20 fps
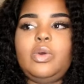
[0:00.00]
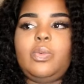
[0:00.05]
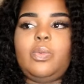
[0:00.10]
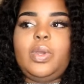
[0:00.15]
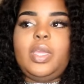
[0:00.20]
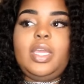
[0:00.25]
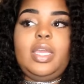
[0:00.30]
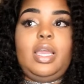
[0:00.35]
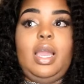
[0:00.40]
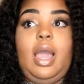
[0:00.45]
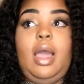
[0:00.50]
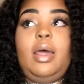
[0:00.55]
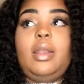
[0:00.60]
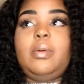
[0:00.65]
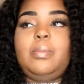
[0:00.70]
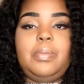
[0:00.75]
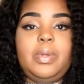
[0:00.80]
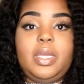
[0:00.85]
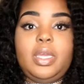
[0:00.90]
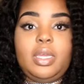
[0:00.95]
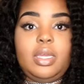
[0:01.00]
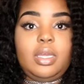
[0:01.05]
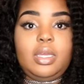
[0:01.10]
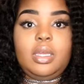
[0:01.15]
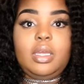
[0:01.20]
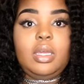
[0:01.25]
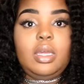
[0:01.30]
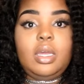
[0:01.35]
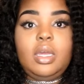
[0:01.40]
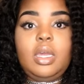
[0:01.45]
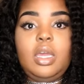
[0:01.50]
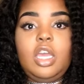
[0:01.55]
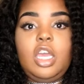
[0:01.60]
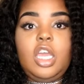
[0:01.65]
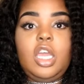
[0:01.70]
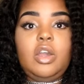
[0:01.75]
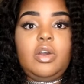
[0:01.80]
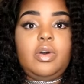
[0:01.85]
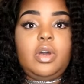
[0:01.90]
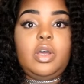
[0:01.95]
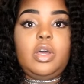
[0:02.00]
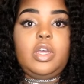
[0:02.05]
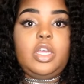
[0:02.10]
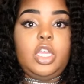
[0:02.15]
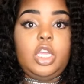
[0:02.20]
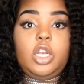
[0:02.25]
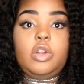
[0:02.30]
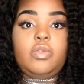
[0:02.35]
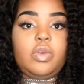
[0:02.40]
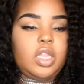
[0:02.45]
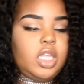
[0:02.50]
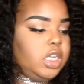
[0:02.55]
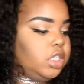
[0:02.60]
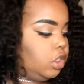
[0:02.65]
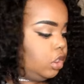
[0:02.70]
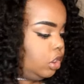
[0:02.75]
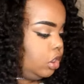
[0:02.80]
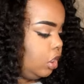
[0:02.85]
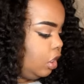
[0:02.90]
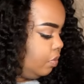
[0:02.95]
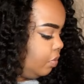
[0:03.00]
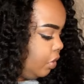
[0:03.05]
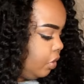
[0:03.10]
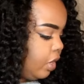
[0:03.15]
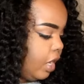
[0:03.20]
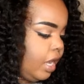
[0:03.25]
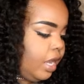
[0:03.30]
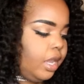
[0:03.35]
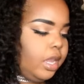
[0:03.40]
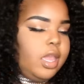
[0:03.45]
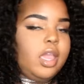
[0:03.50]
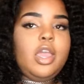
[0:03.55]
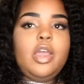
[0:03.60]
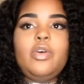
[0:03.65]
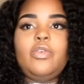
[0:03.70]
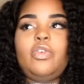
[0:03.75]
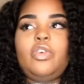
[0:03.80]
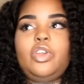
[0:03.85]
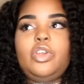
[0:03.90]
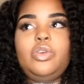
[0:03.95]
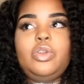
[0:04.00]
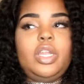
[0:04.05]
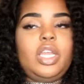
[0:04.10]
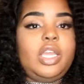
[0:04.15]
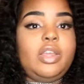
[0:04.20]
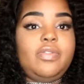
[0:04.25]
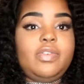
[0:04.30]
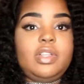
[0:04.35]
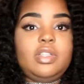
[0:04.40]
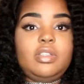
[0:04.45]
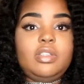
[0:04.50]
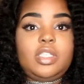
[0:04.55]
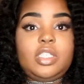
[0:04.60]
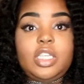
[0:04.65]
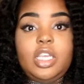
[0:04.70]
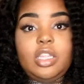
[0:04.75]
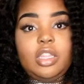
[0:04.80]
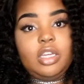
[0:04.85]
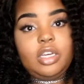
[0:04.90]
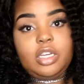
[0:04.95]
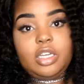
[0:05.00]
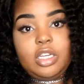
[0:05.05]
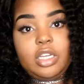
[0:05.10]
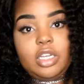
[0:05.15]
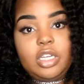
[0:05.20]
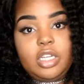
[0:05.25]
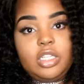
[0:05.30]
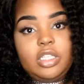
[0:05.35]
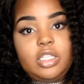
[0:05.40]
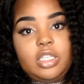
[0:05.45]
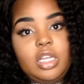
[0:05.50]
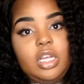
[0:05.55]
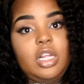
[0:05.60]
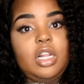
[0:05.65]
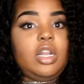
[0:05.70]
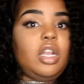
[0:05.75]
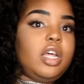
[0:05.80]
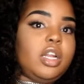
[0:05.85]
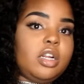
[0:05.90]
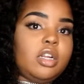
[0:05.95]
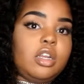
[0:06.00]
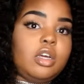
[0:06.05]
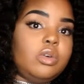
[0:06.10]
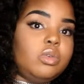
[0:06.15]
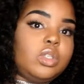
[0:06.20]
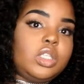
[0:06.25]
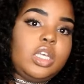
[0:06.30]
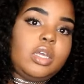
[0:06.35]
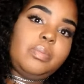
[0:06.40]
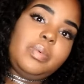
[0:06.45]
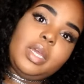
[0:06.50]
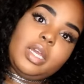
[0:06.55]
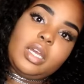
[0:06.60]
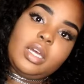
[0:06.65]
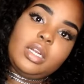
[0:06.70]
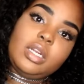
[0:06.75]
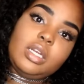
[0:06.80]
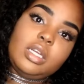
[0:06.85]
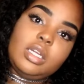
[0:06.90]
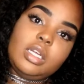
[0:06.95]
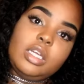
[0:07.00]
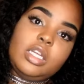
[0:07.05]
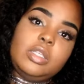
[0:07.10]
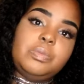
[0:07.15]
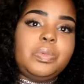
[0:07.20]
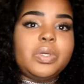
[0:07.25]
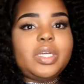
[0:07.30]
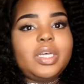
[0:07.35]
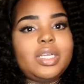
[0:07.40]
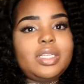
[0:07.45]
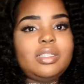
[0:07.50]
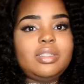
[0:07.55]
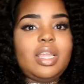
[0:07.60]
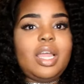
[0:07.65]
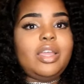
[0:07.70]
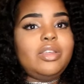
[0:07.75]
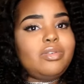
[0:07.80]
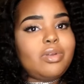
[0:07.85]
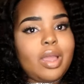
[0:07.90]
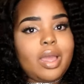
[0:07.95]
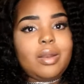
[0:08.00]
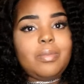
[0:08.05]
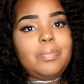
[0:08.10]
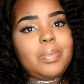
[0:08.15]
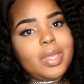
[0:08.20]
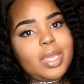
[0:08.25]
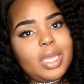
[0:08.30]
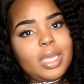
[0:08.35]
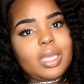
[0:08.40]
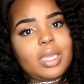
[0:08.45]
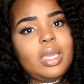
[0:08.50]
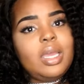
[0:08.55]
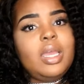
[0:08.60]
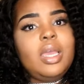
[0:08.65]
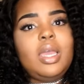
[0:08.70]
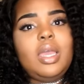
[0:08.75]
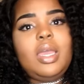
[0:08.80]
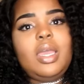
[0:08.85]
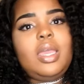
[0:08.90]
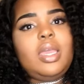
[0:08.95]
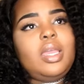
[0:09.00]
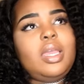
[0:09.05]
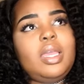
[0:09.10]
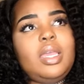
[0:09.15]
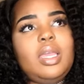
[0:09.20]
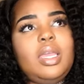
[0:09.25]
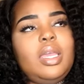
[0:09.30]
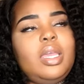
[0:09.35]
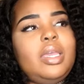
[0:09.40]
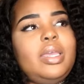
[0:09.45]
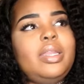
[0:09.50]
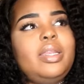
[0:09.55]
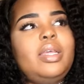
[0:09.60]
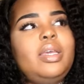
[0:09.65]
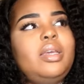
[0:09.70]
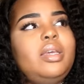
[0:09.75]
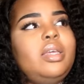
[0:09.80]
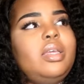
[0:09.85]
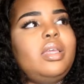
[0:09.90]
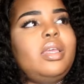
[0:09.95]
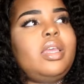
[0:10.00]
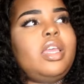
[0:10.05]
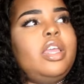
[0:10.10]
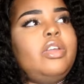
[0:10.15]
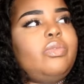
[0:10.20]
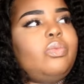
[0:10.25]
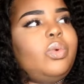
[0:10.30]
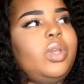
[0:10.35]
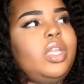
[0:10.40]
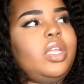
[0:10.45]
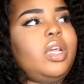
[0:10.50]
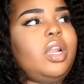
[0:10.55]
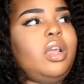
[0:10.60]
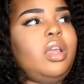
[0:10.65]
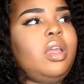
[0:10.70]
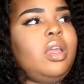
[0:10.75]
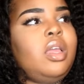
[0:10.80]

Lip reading: we gotta be in a relationship, okay, for you to even see the goods, let alone see a pic of the goods, because now you gotta pick. And if we